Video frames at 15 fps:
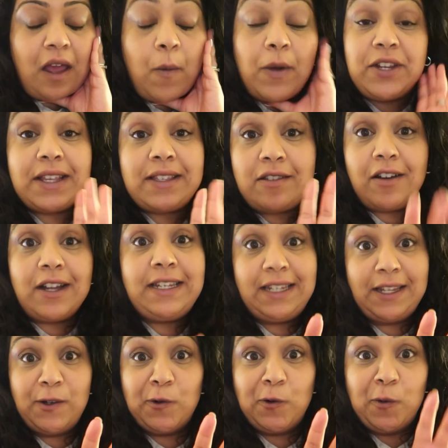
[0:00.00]
which isn't
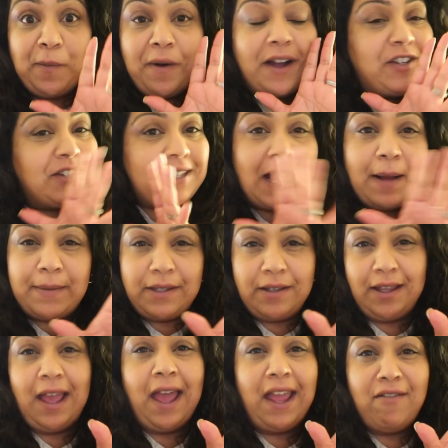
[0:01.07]
ideal, but I just
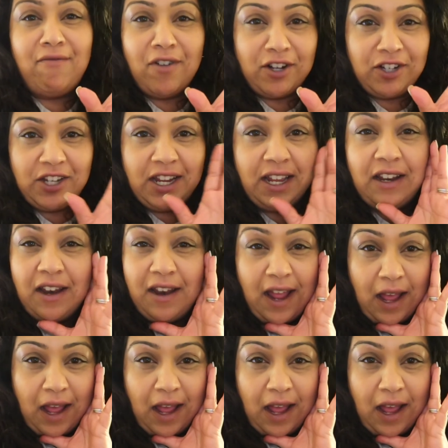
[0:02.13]
absolutely hate rushing in an